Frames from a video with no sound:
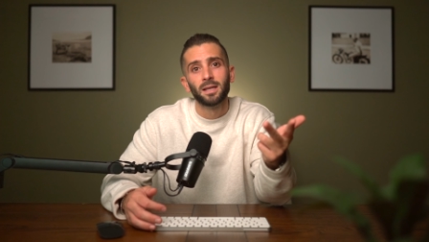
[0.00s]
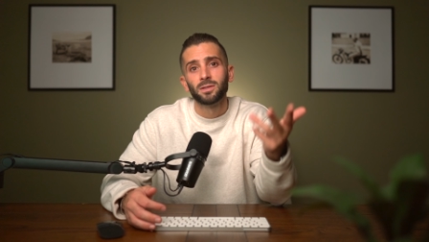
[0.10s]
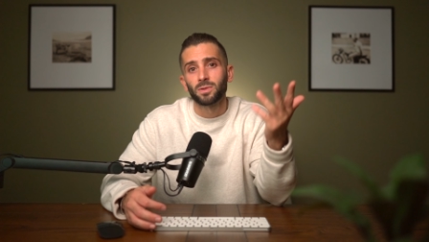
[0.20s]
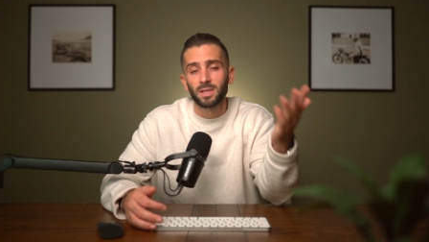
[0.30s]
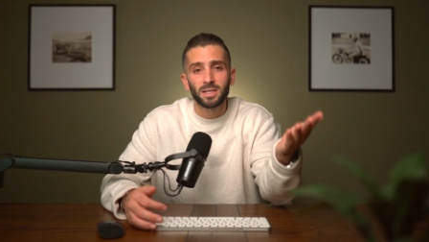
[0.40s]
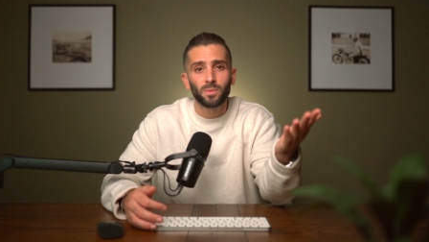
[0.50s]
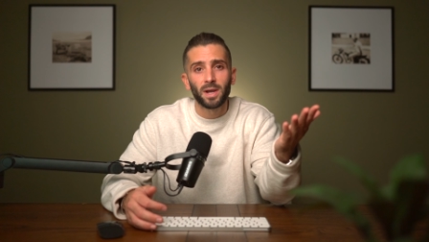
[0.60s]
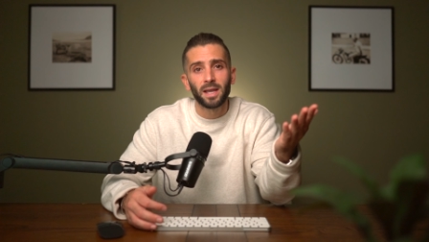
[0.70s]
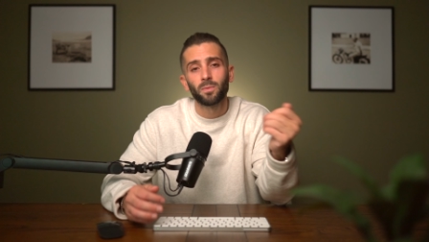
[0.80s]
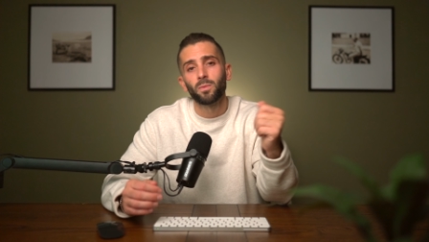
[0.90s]
So this
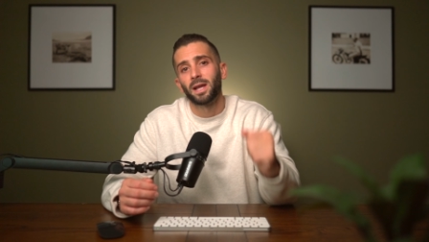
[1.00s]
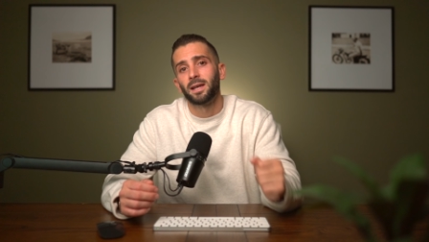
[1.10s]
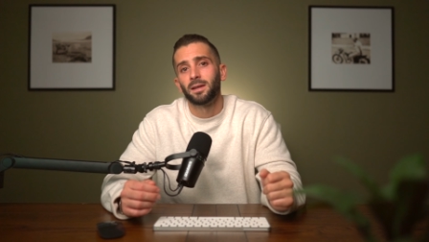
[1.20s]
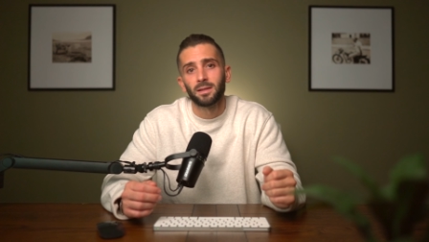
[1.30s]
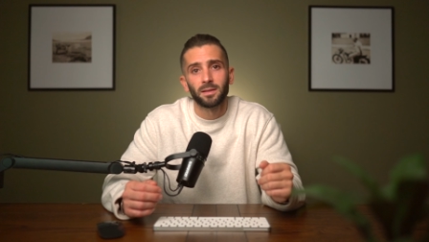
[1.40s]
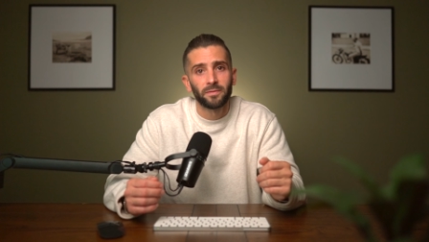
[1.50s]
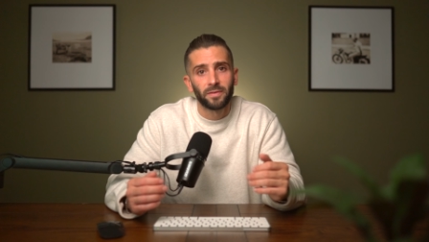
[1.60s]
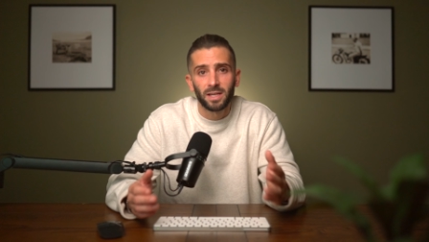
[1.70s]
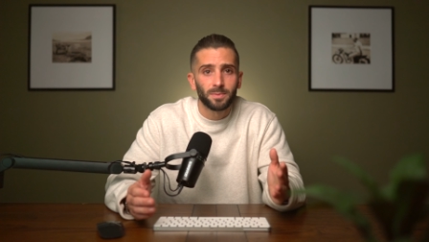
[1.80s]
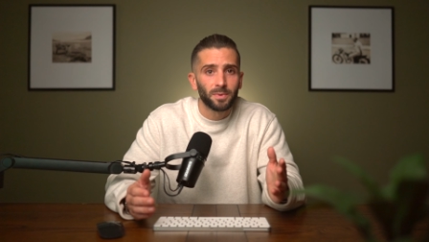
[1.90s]
way, when
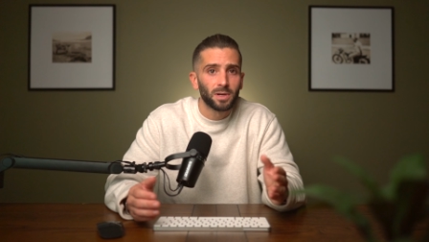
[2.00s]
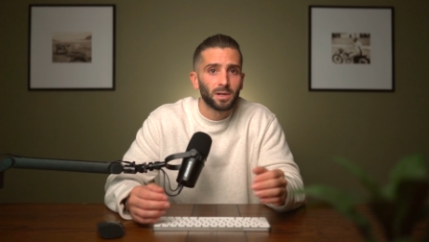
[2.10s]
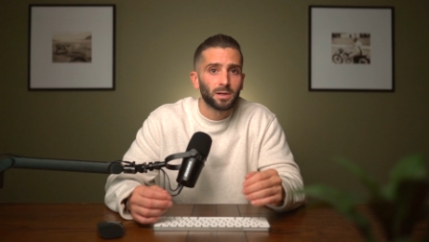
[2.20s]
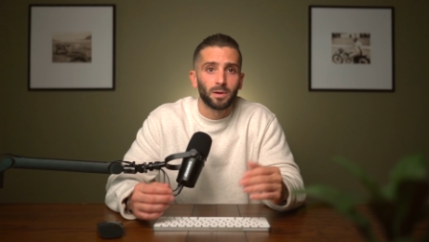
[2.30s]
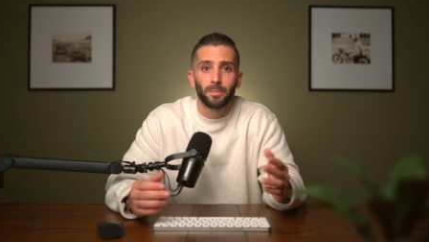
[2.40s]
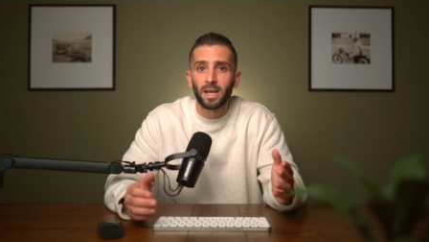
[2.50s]
Facebook or